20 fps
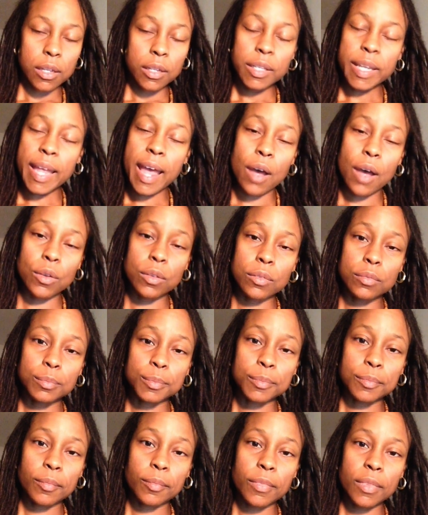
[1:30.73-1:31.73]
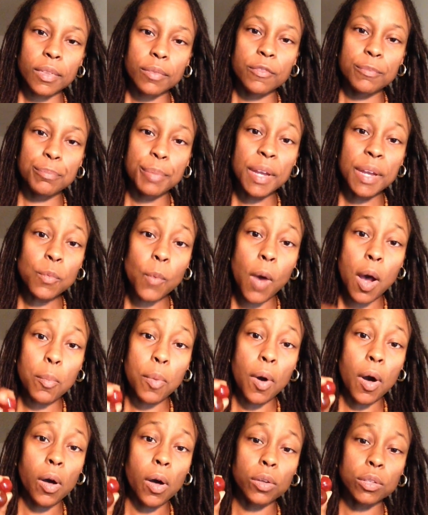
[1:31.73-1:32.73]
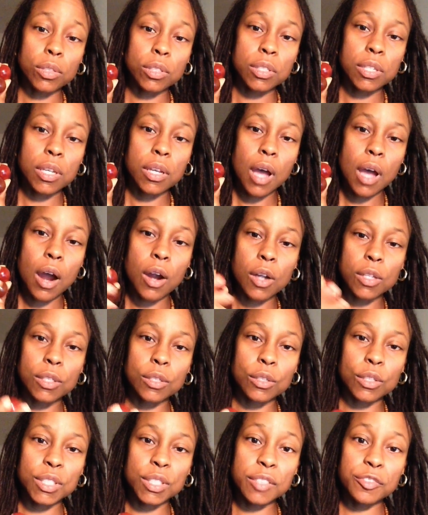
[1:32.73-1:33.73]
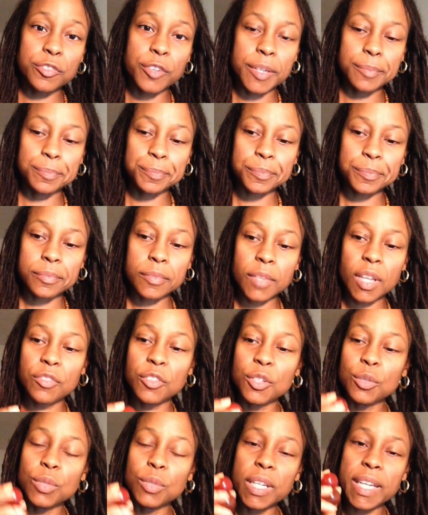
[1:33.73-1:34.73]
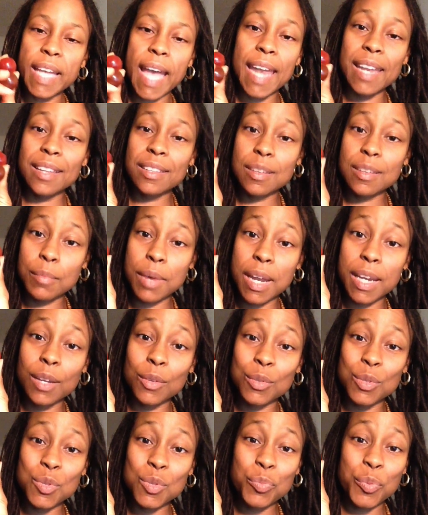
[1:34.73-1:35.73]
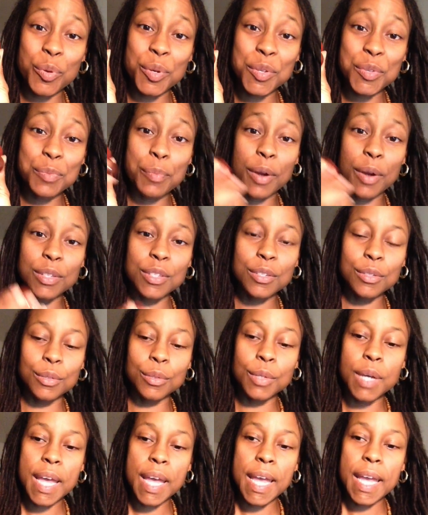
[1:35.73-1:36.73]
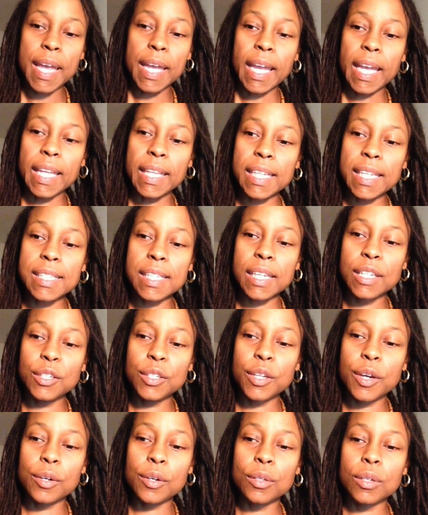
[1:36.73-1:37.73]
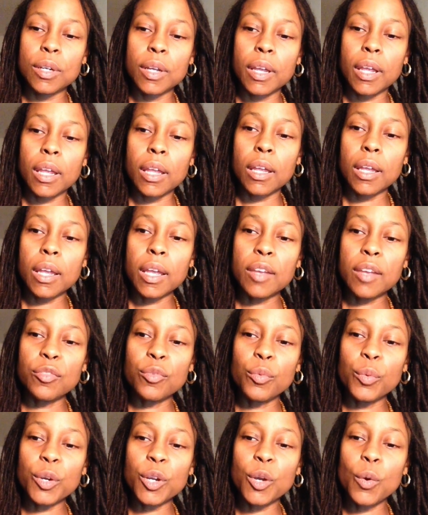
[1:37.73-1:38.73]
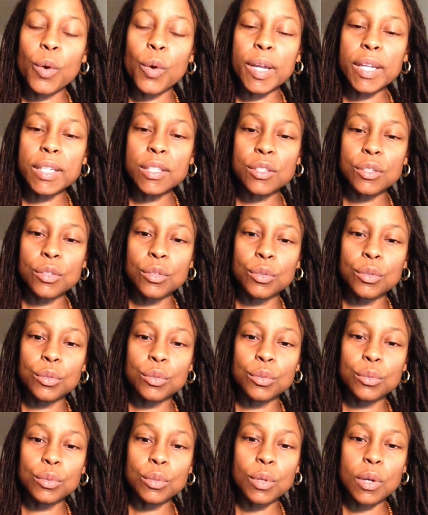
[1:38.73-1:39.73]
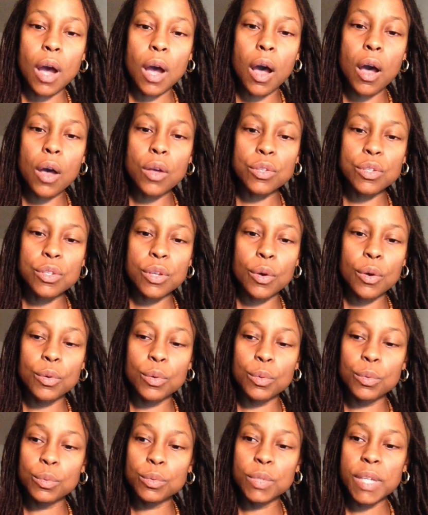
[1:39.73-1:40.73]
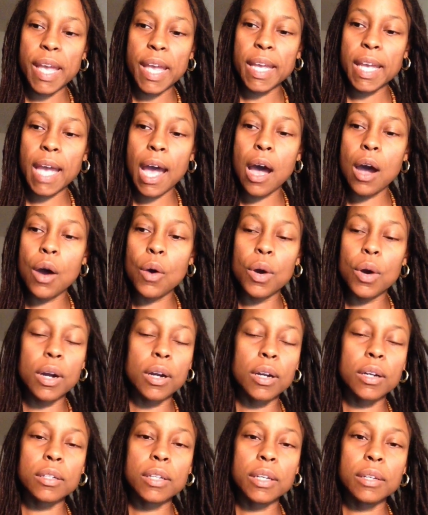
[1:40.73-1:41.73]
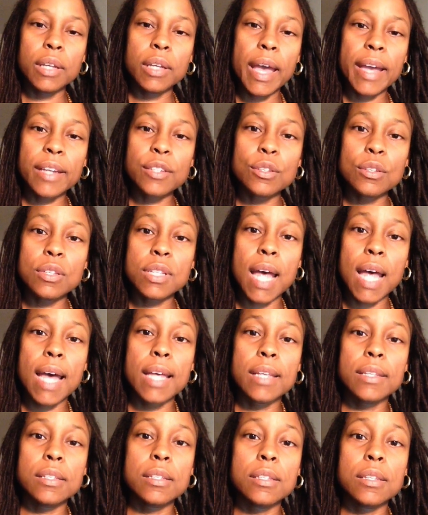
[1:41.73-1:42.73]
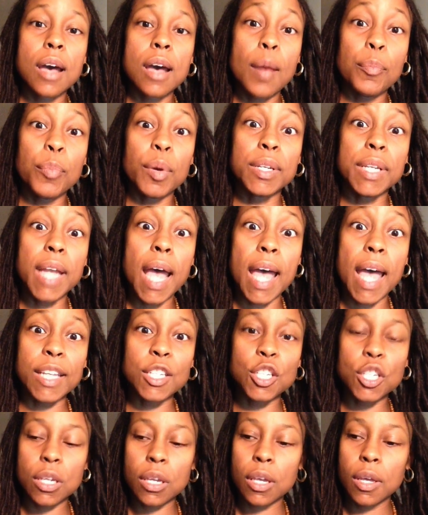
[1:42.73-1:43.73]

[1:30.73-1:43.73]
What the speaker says: Now, Benoit balls are a little different. If you look at it, somebody else is pretty smart too, and they said, if we're going to also take our exercise up a notch,